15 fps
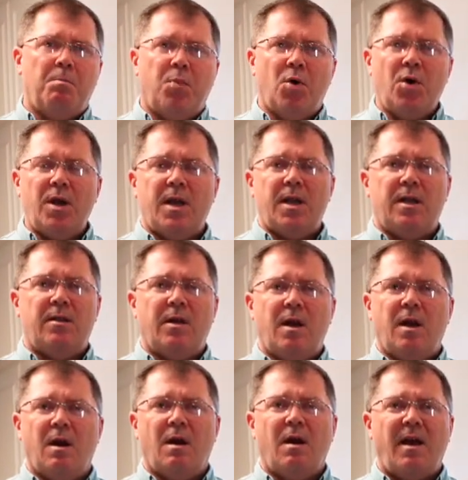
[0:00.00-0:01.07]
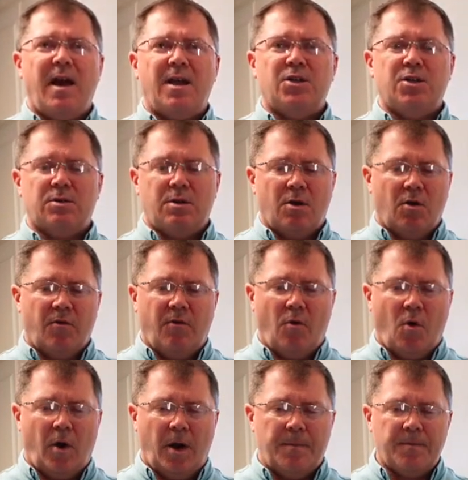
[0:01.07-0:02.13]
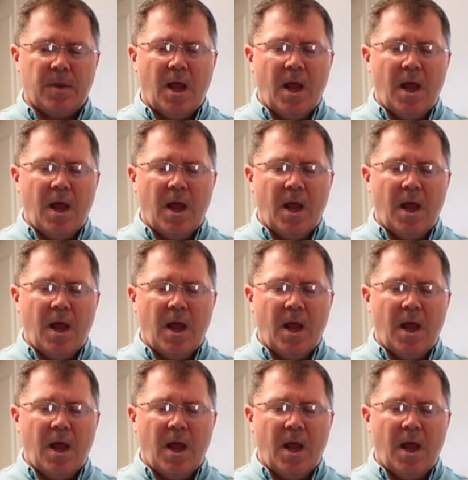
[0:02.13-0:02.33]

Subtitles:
put it in there and just go for it.